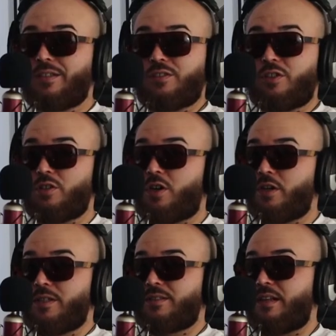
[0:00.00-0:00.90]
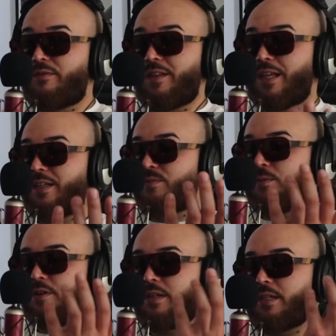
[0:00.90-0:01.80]
like he's a good artist, and I feel like his
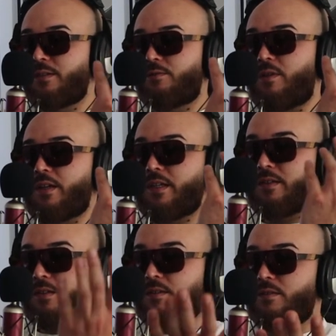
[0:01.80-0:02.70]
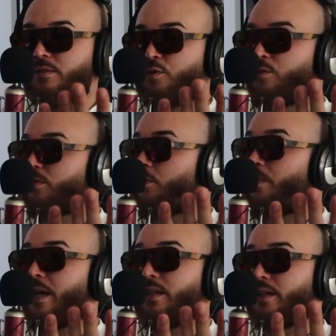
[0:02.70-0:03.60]
marketing is fucking suits. His